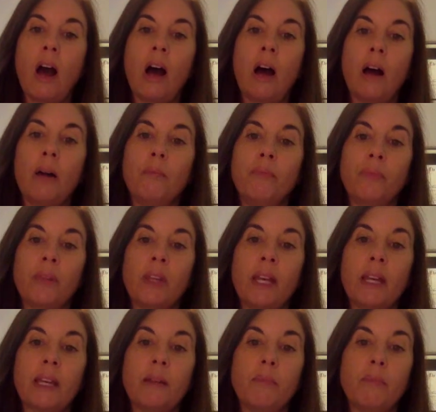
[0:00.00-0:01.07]
um,
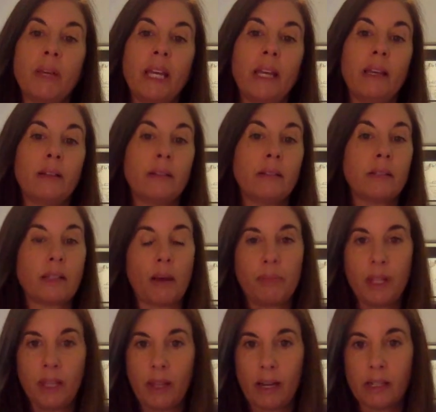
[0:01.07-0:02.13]
it can mean
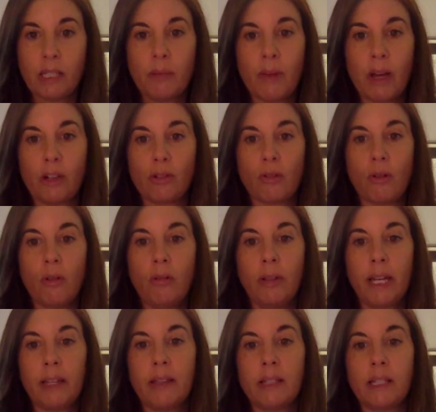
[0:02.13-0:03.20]
something that is symmetrical,
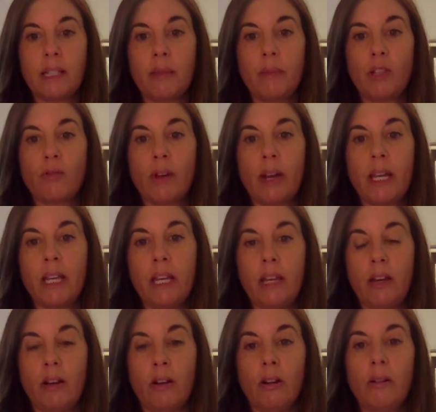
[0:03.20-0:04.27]
like this image right
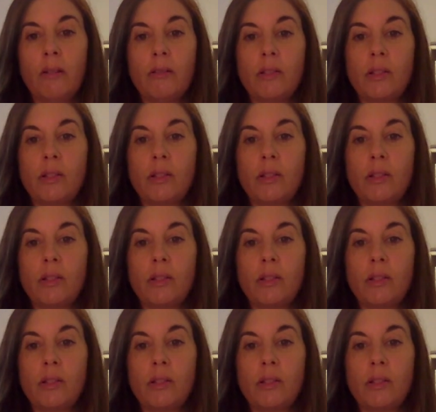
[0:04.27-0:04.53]
here.